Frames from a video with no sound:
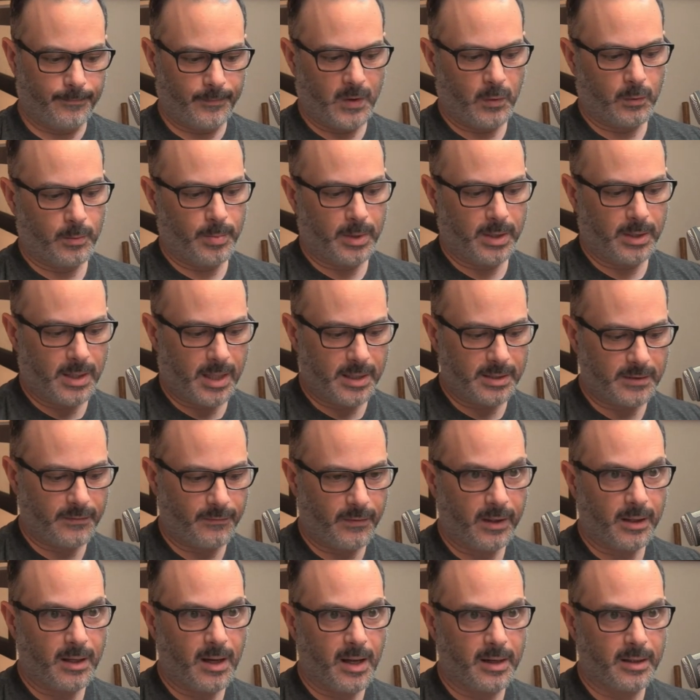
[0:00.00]
it would be nice
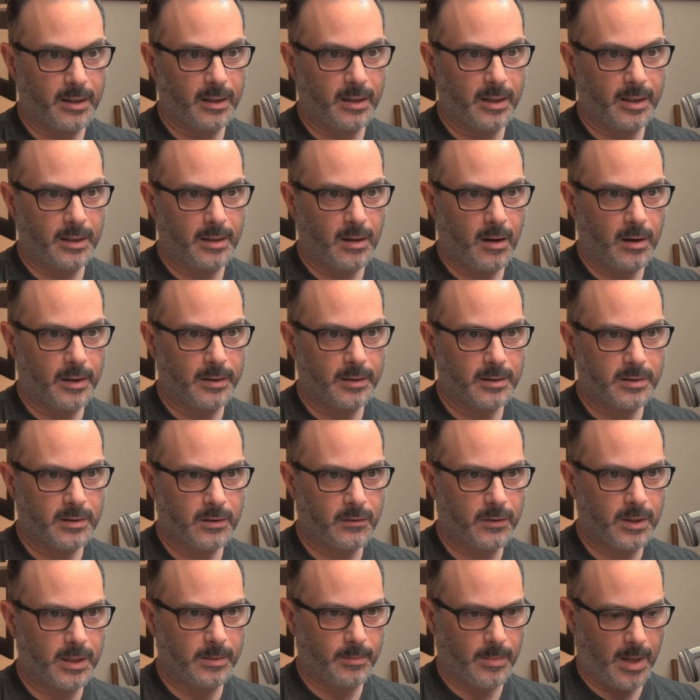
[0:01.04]
if I got it in on the
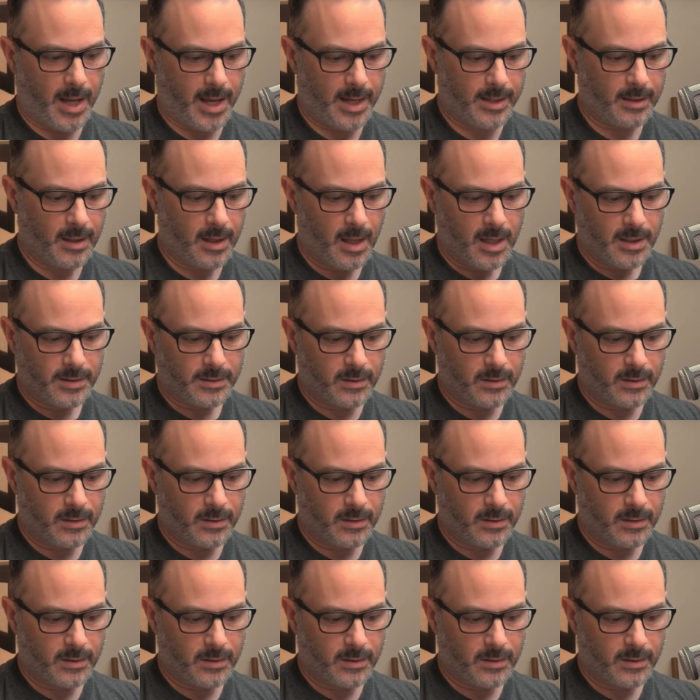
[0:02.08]
screen, Matt.